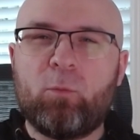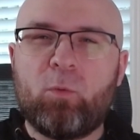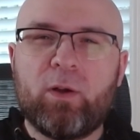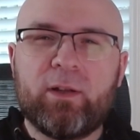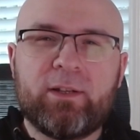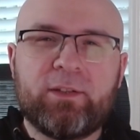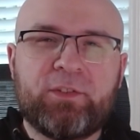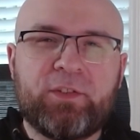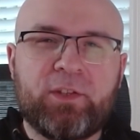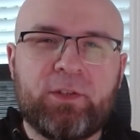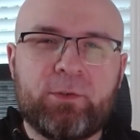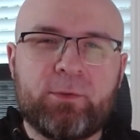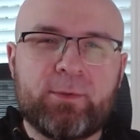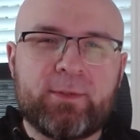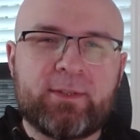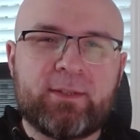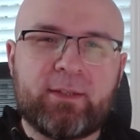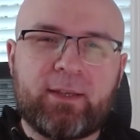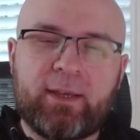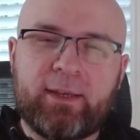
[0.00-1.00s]
wanted to
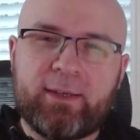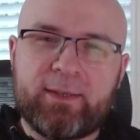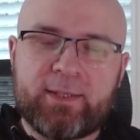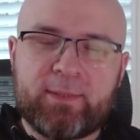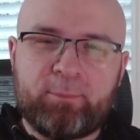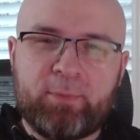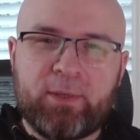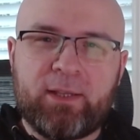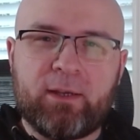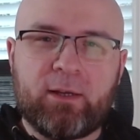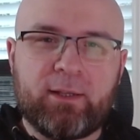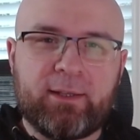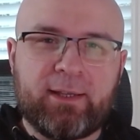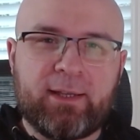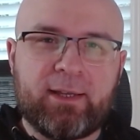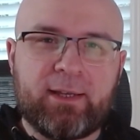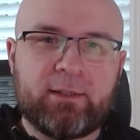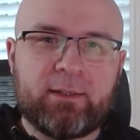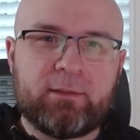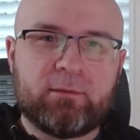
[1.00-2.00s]
use
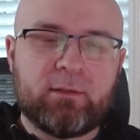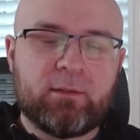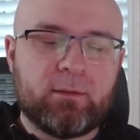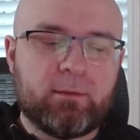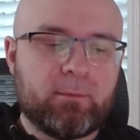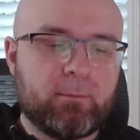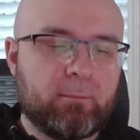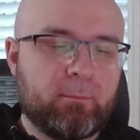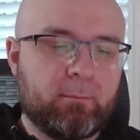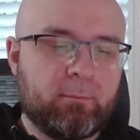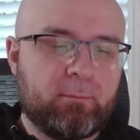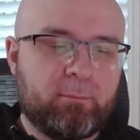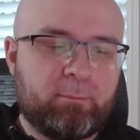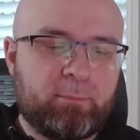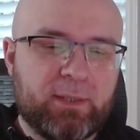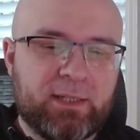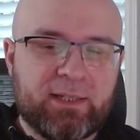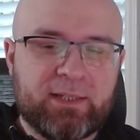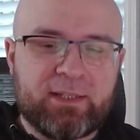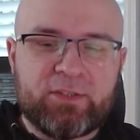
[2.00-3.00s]
ASP.NET,
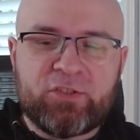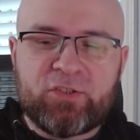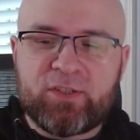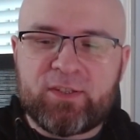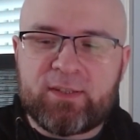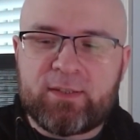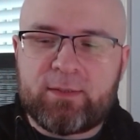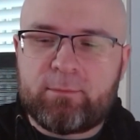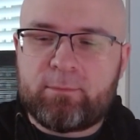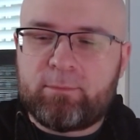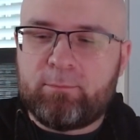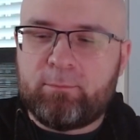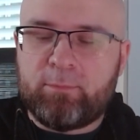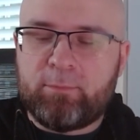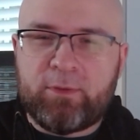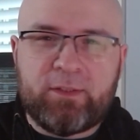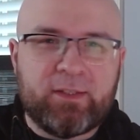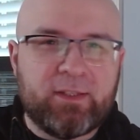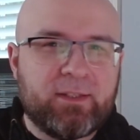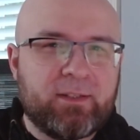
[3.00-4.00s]
but it just
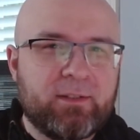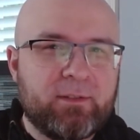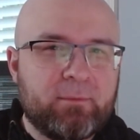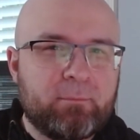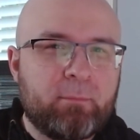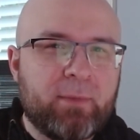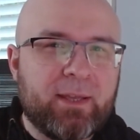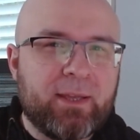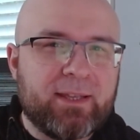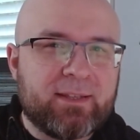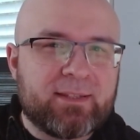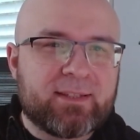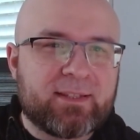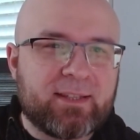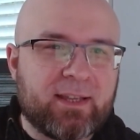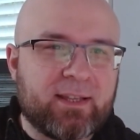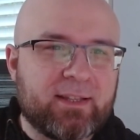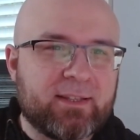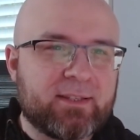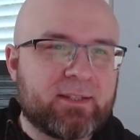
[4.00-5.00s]
didn't make
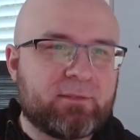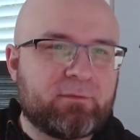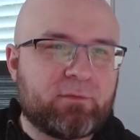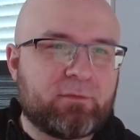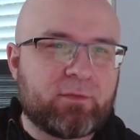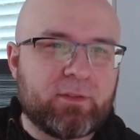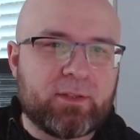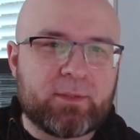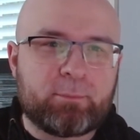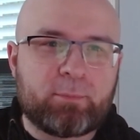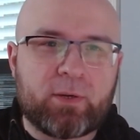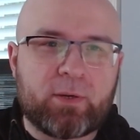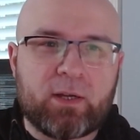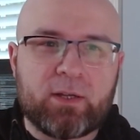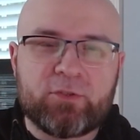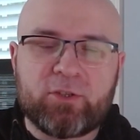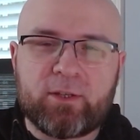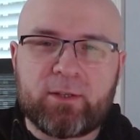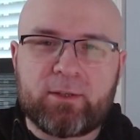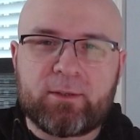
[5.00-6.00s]
sense for this
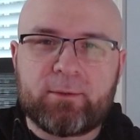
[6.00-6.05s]
project.